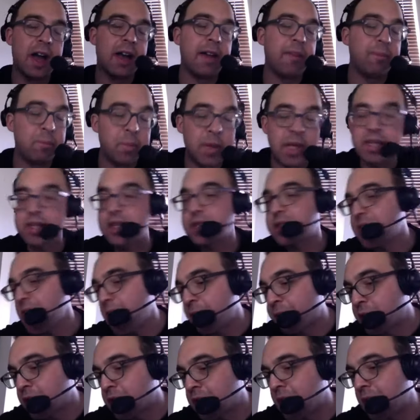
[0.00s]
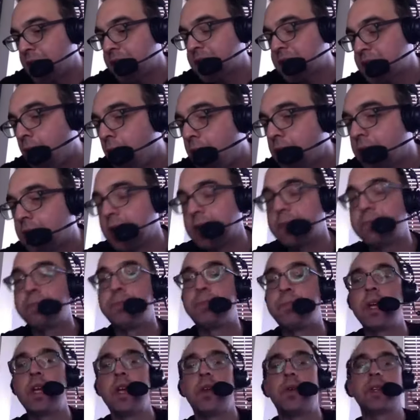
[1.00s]
He's a tougher guy to target.
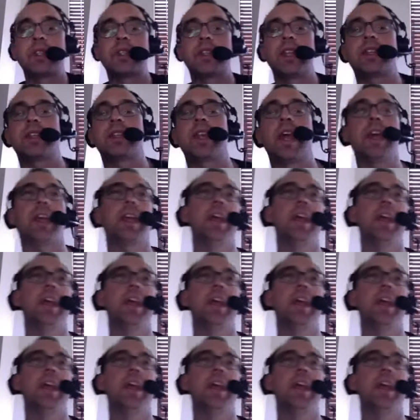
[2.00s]
It's like